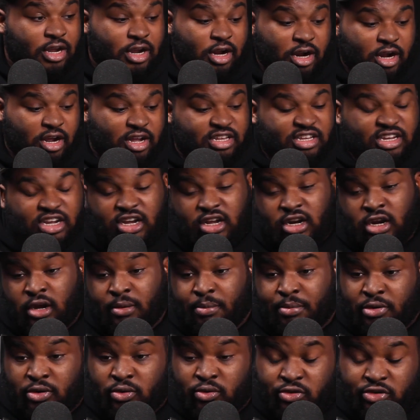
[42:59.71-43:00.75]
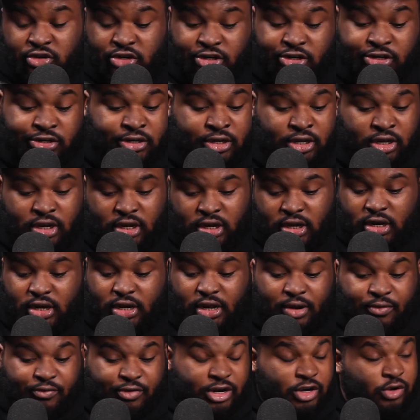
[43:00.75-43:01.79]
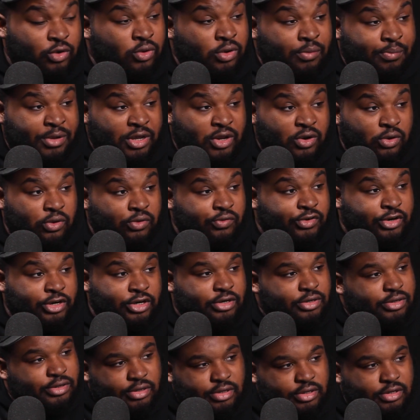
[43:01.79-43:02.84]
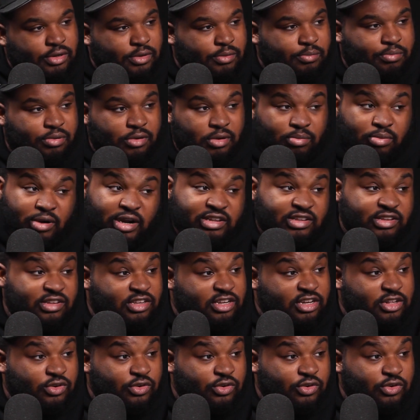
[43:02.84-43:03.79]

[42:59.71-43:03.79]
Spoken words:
Her taking to her producer, they redo the beat over, put Bryson Tiller